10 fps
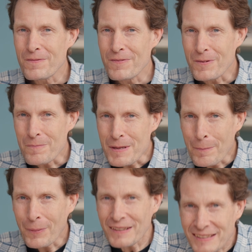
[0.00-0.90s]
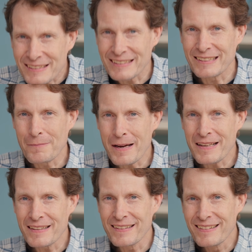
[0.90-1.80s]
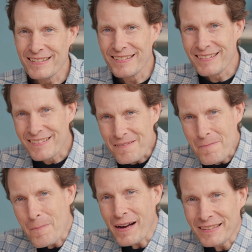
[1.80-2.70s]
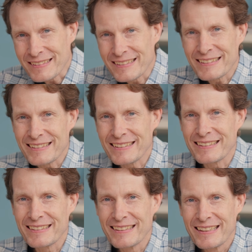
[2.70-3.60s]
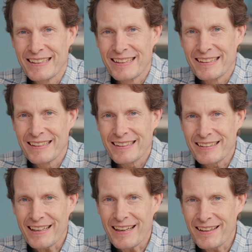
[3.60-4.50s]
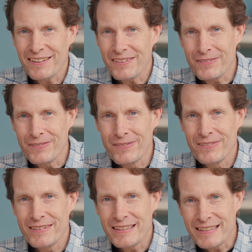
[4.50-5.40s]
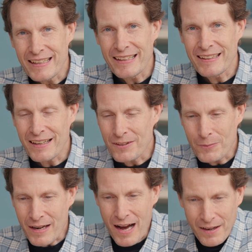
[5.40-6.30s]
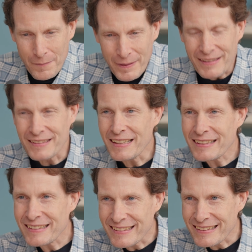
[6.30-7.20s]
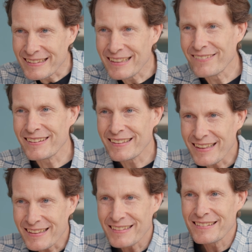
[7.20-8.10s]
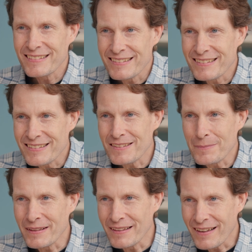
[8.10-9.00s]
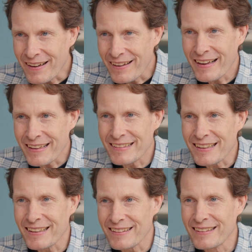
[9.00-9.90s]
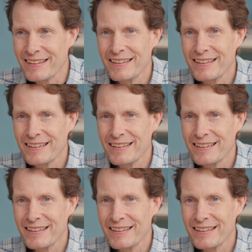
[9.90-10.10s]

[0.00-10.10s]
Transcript: for me personally, my balance is, I love I don't want to automate the check-in. I want that to be a hands-on